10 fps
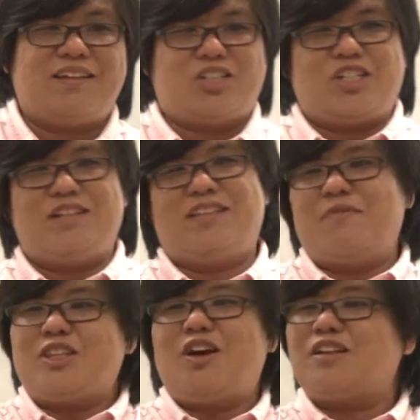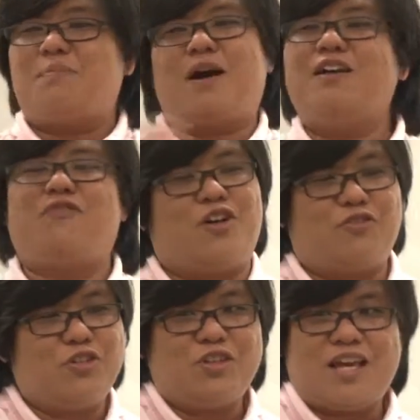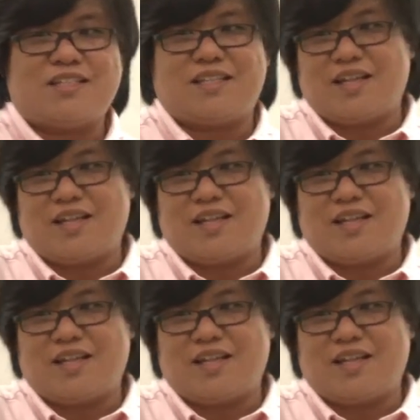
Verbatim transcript: She never talked about it for a few days.